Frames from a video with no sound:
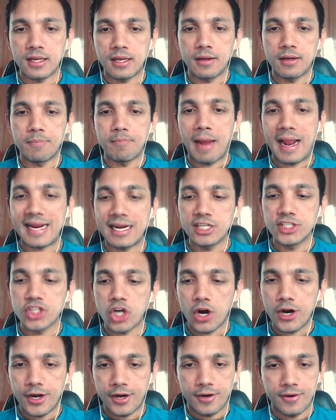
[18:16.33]
Michael
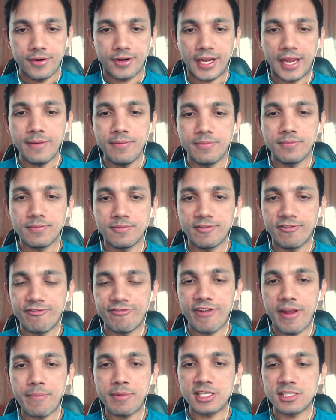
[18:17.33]
Jordan, okay,
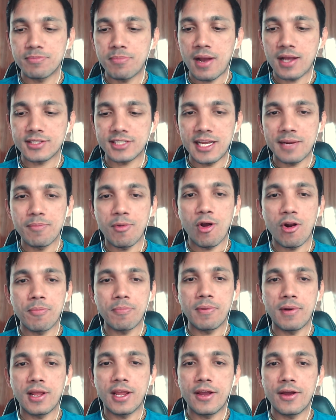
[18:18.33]
famous basketball
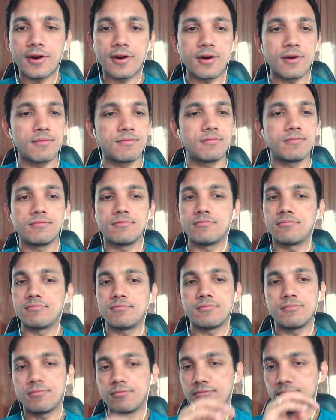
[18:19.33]
player,
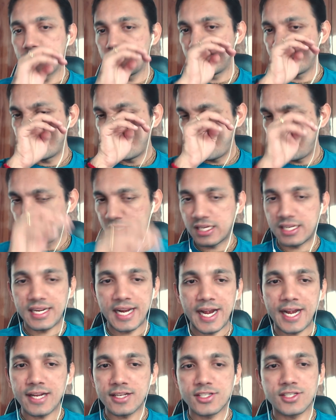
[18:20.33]
the
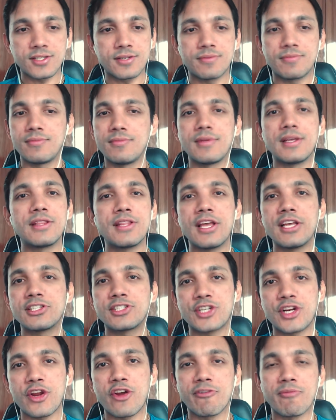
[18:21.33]
greatest in the
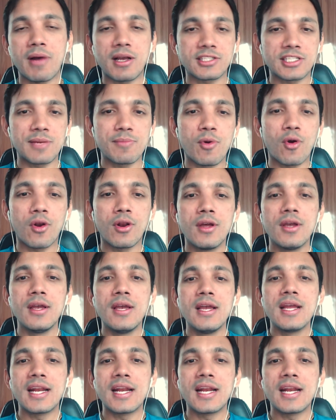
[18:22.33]
history of basketball.